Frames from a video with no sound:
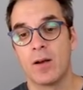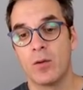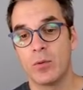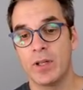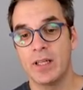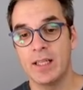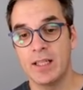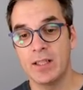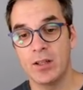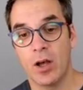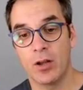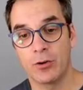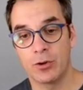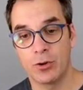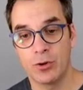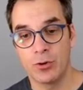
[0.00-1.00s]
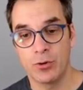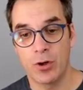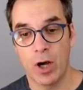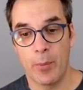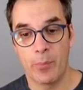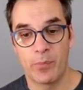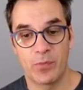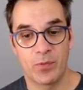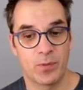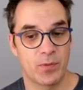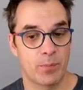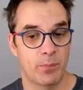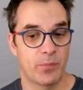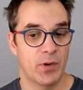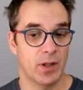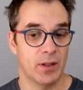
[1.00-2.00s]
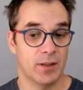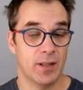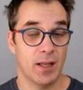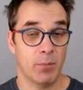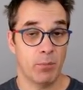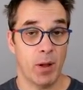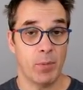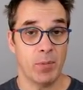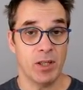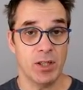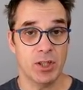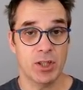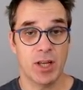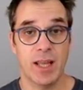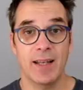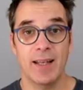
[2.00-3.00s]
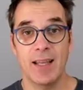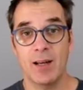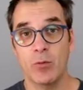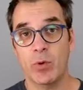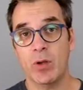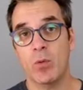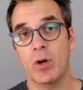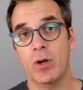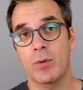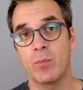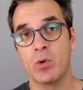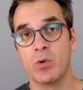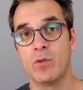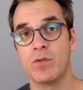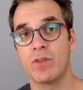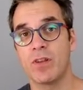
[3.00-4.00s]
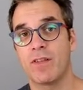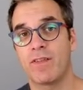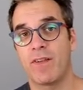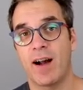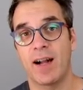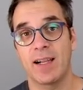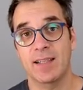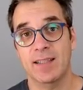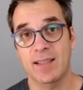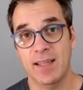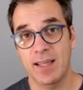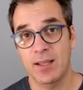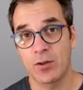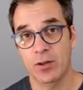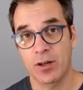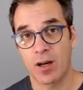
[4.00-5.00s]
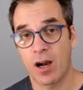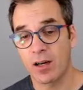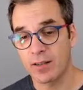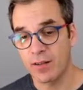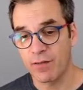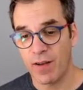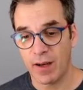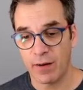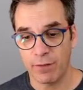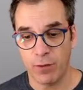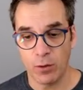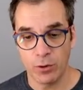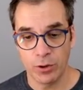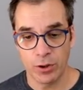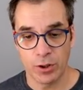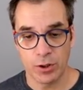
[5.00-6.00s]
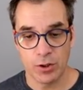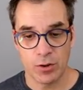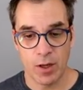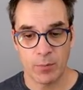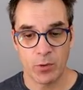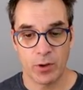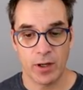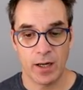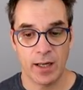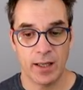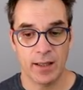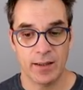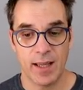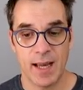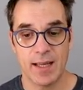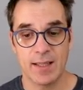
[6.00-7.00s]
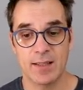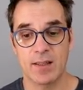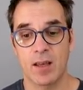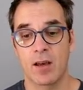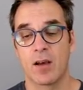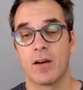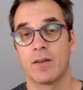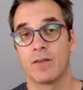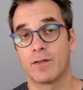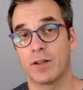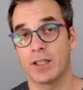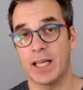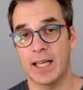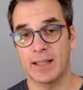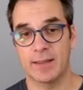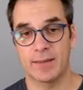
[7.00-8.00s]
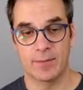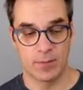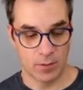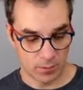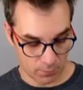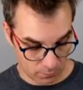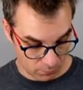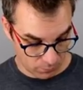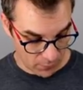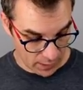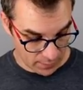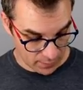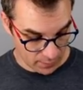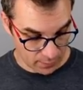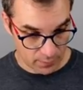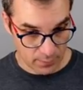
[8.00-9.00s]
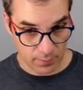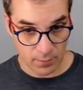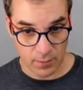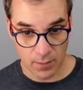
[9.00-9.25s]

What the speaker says: we need to do a .NET publish, and then we want to move the files in our artifact folder, so I'm creating a task for that. That's it.